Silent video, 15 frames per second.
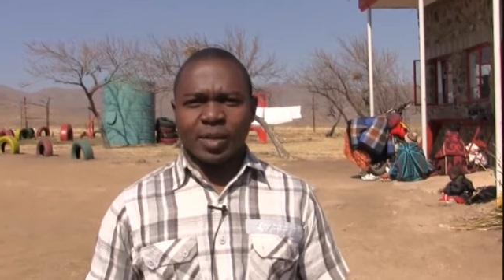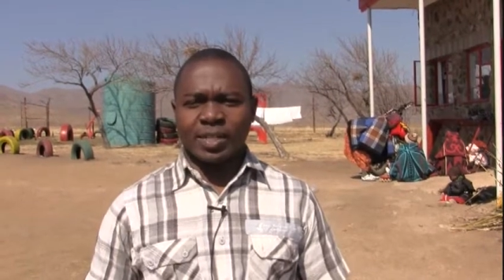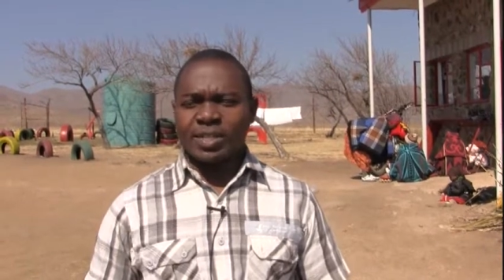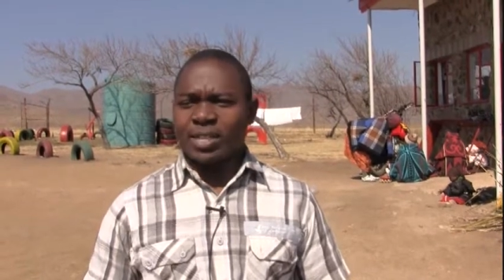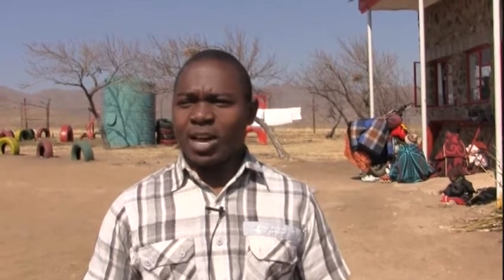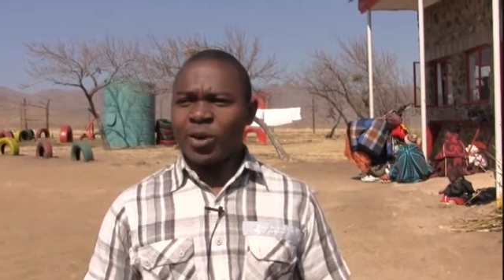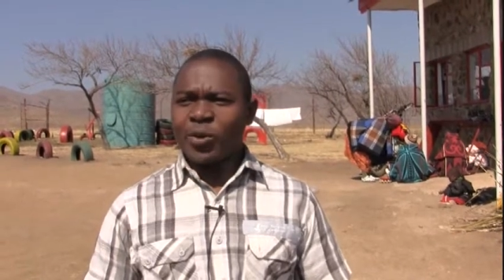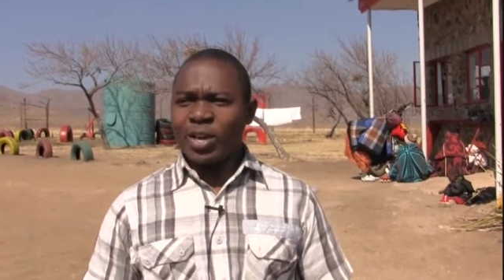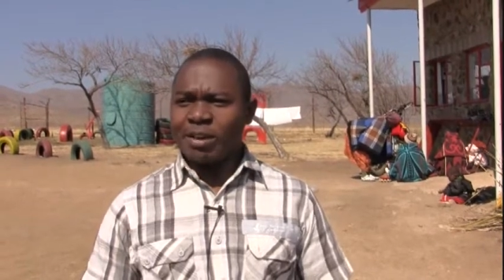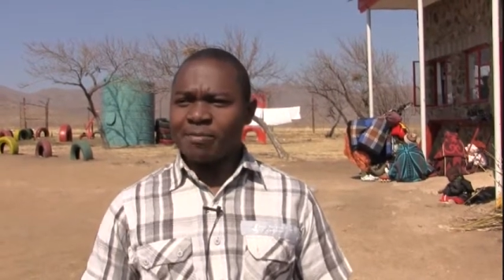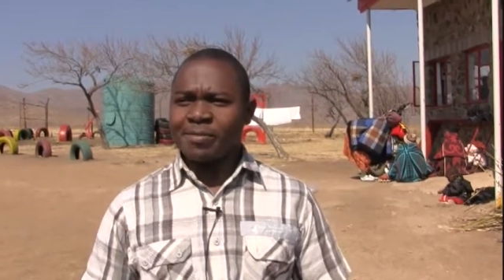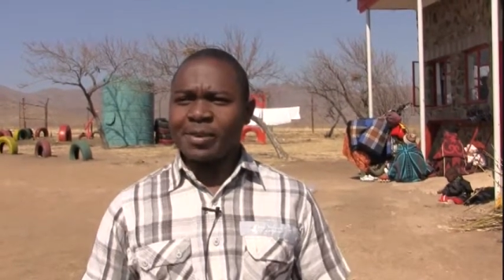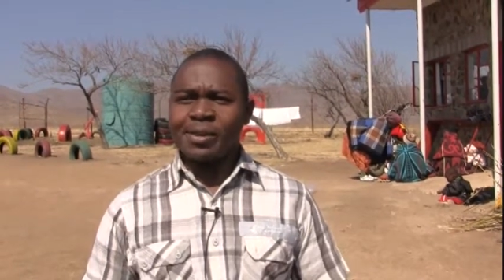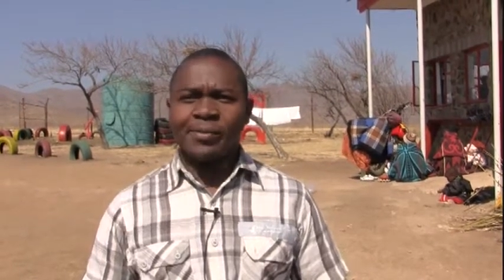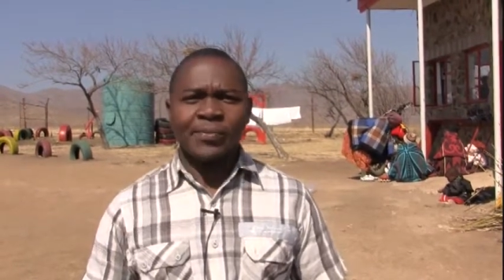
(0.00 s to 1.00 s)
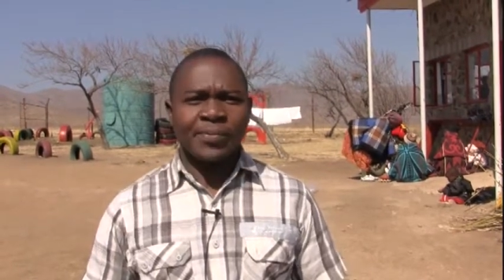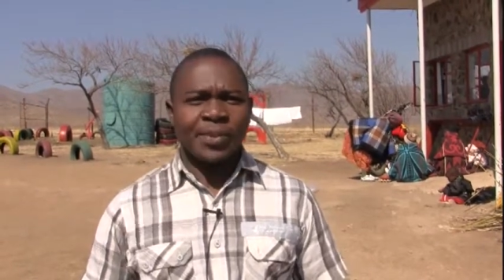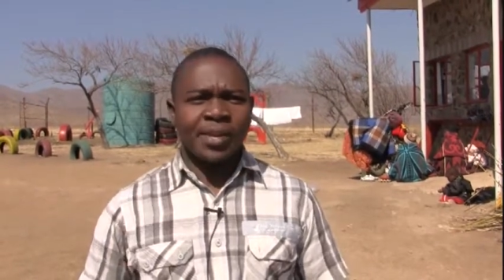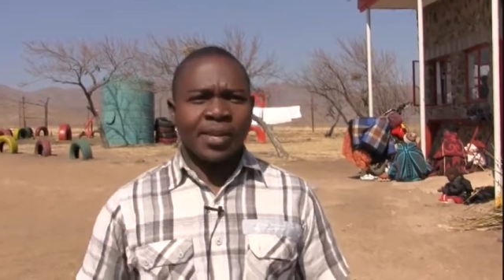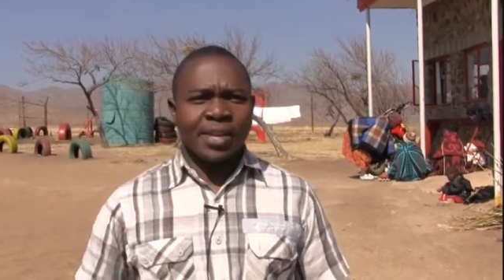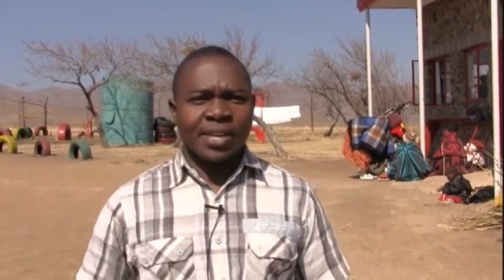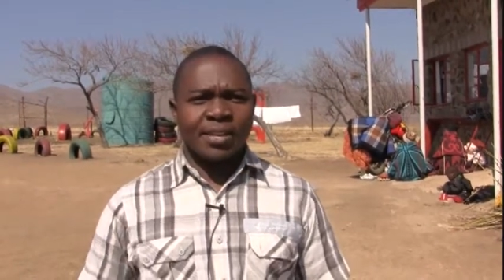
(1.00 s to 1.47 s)
But however,
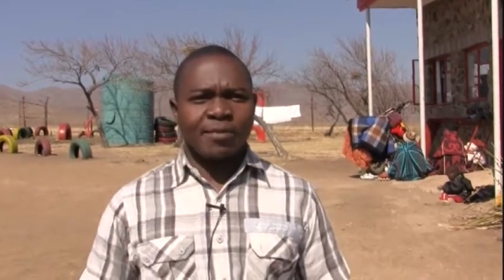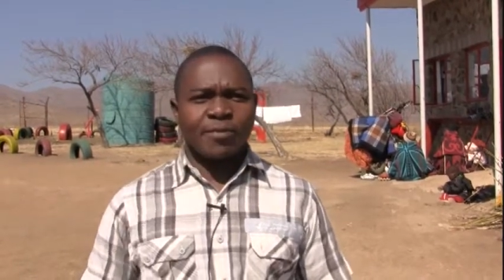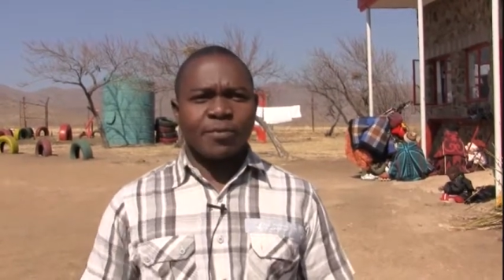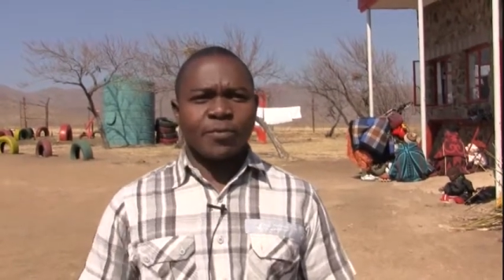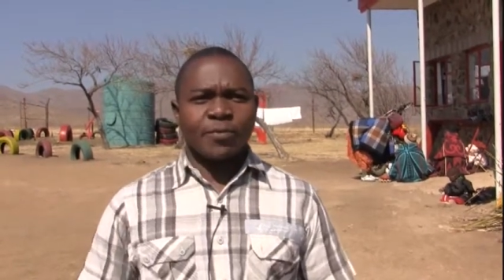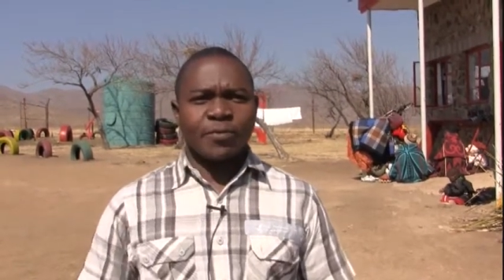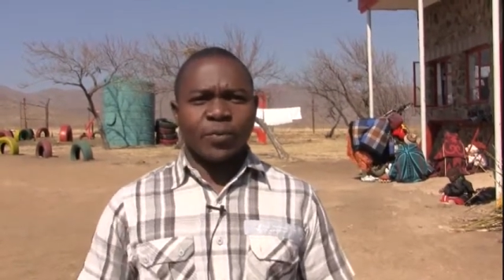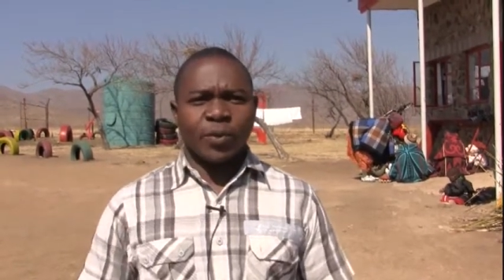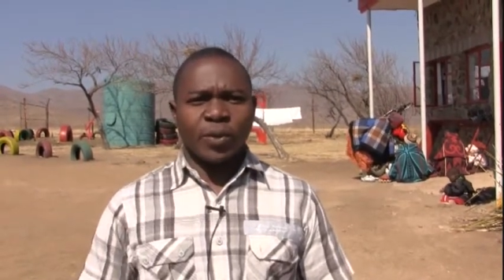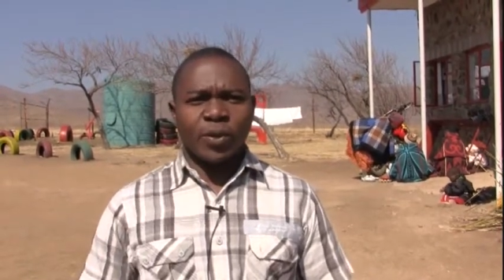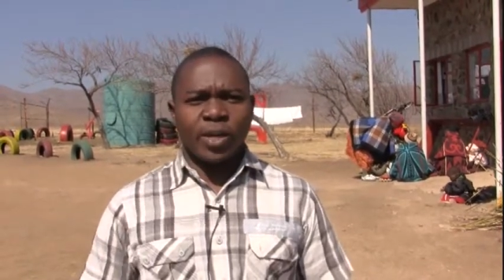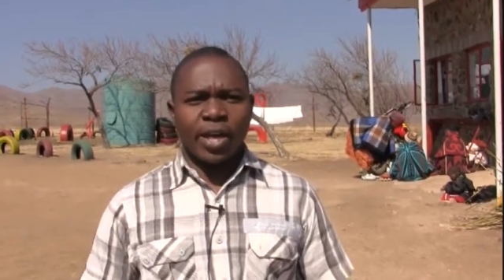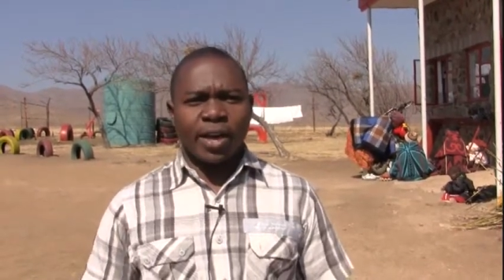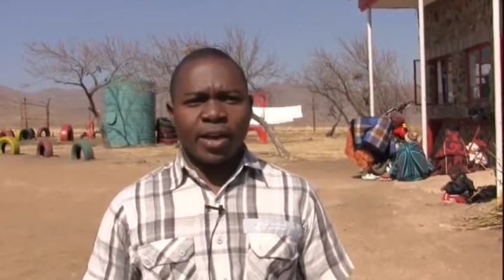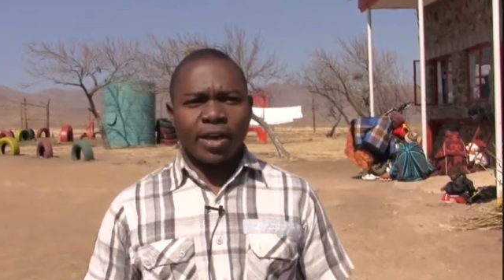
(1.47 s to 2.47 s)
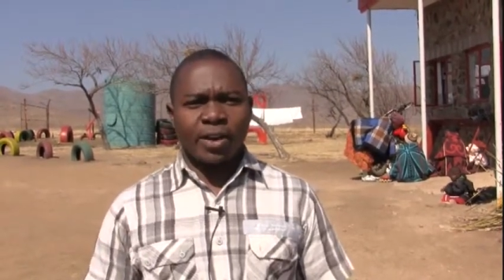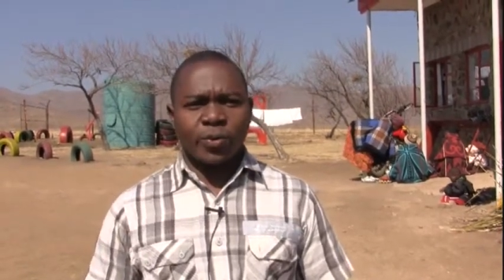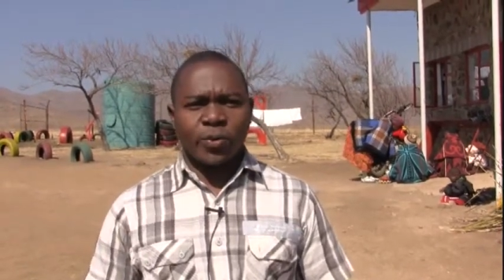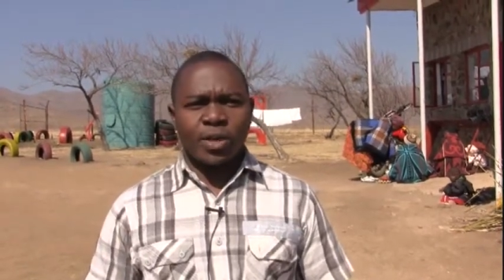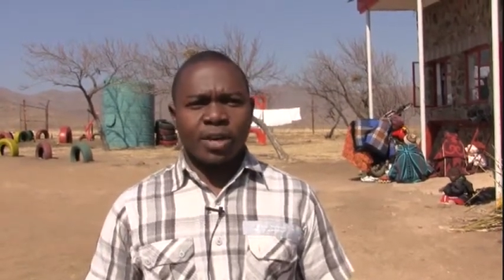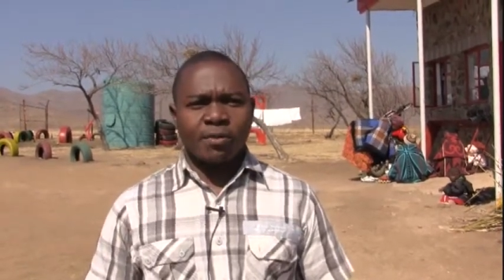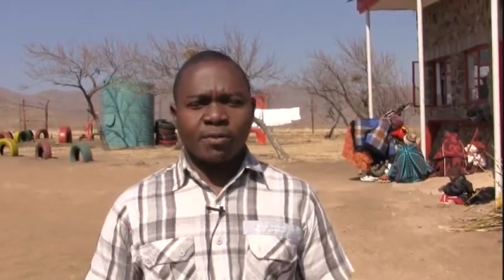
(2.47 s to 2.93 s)
if
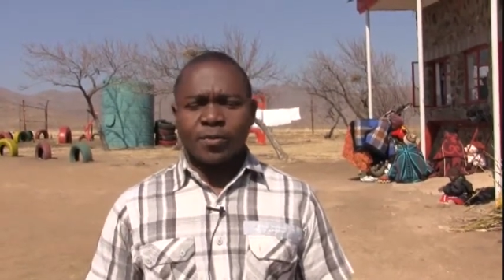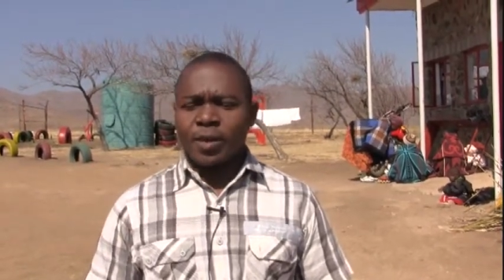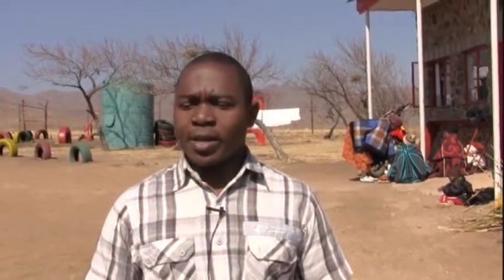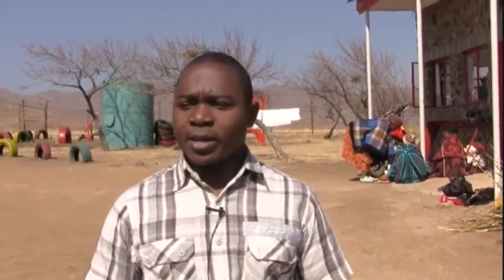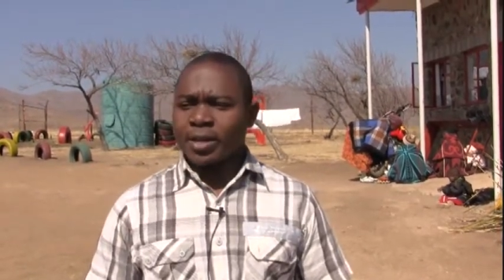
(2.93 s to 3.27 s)
we have